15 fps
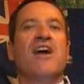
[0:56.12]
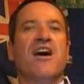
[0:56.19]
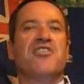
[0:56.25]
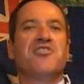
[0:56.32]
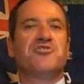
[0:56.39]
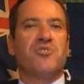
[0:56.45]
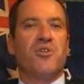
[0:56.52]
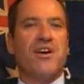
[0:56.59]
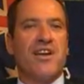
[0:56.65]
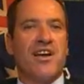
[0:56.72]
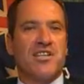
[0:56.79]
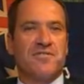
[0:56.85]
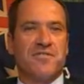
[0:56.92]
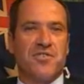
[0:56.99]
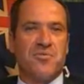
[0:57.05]
and join
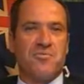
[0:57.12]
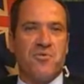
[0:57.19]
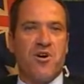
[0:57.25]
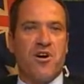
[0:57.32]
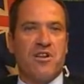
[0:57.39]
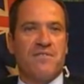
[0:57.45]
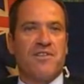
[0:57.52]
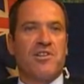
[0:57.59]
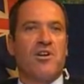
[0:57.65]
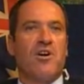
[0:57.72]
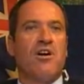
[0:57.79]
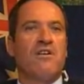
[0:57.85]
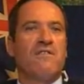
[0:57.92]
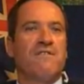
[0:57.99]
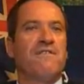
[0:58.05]
us for the ride of your
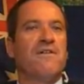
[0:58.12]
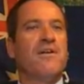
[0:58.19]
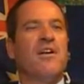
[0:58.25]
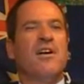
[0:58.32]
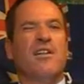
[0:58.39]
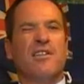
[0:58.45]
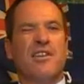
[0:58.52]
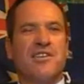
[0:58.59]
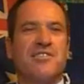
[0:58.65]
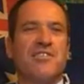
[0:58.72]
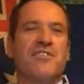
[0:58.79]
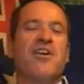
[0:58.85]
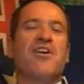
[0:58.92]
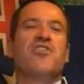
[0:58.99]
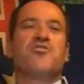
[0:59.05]
life.
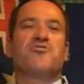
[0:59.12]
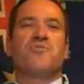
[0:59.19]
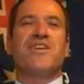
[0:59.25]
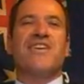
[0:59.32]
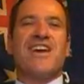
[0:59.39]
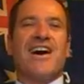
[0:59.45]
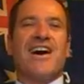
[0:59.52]
Listen, Drink